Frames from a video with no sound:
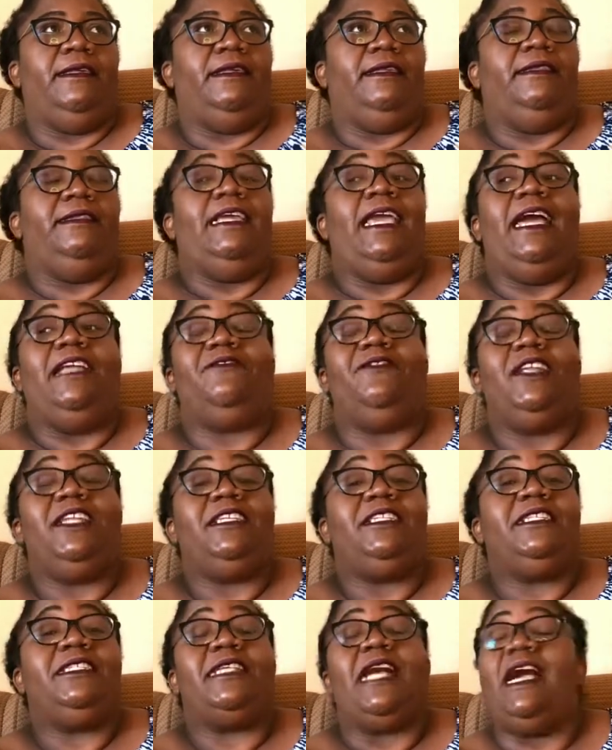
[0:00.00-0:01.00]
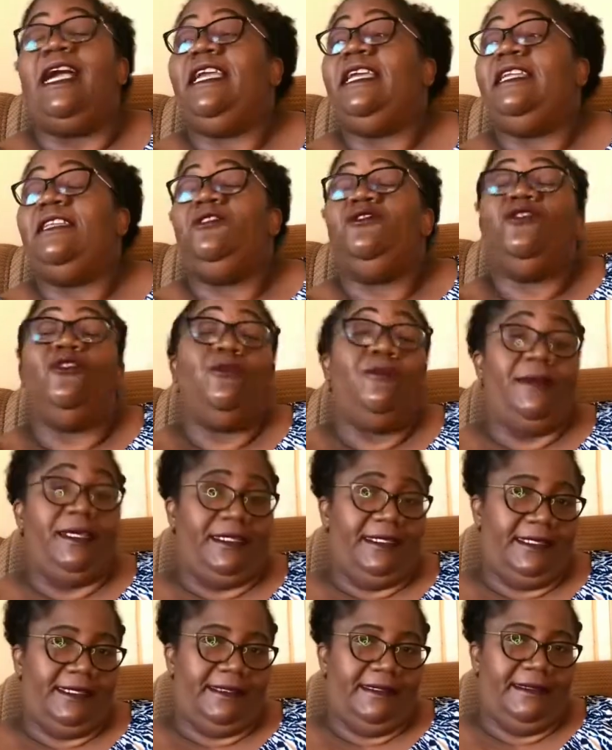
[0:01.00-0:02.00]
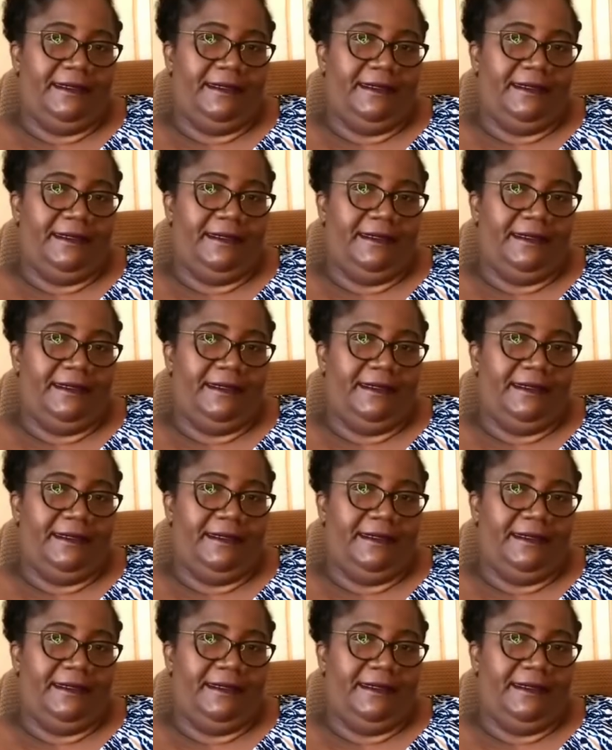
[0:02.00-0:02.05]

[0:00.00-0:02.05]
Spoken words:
The advantages are enormous.